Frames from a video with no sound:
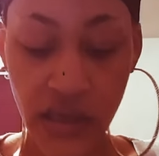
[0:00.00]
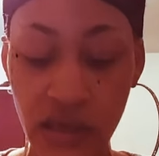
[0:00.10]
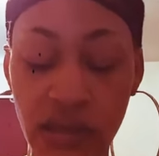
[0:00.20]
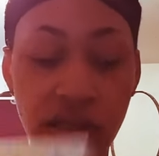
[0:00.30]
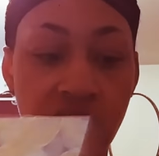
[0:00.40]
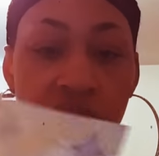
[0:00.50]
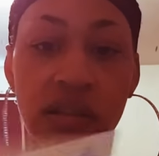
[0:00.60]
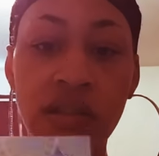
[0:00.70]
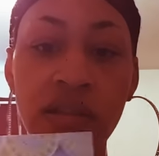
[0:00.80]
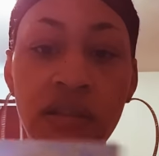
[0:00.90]
It's
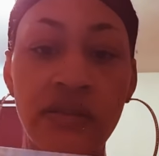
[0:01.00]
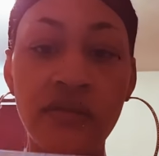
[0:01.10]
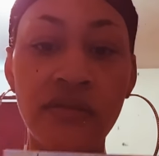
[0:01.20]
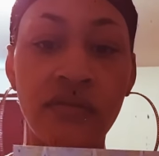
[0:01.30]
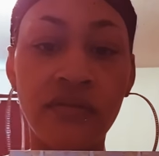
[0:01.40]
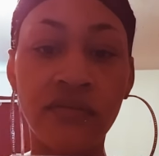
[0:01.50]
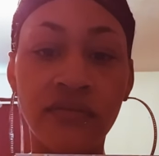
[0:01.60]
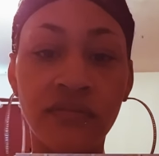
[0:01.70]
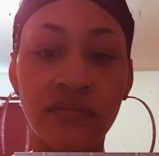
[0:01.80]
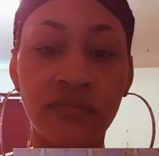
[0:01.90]
a little
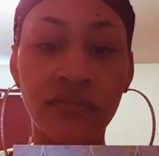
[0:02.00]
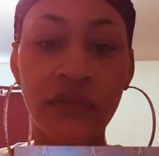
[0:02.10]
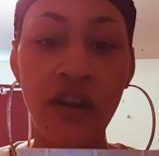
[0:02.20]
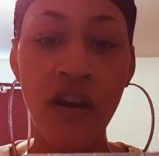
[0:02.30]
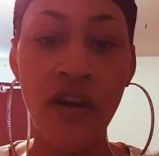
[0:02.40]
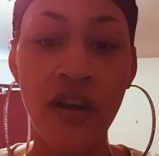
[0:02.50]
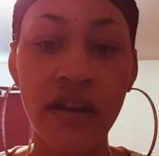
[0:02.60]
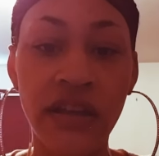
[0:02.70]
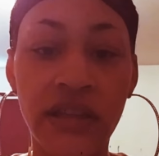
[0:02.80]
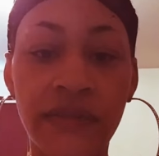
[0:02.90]

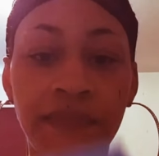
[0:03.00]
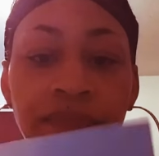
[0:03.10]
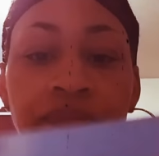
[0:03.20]
card and